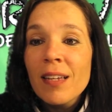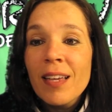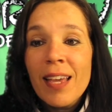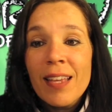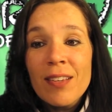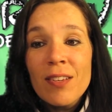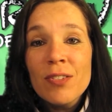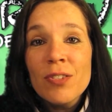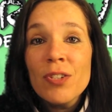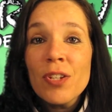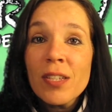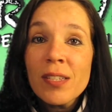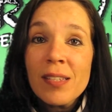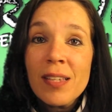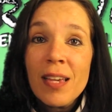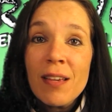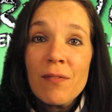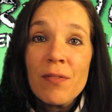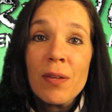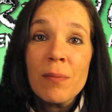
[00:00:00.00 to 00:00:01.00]
Can you just
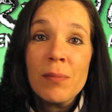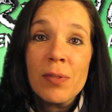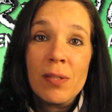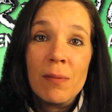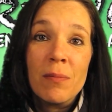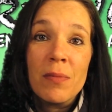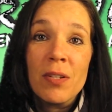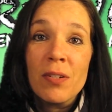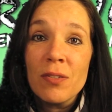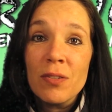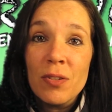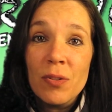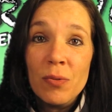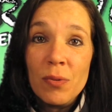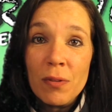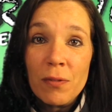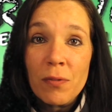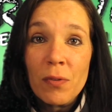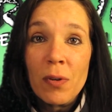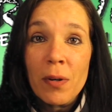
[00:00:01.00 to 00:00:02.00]
give them some little
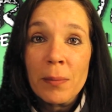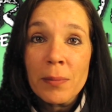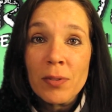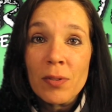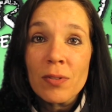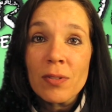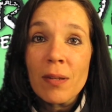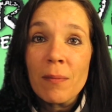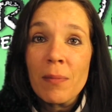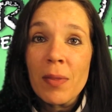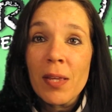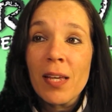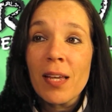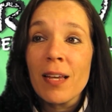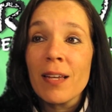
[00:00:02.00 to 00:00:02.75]
uniforms or something?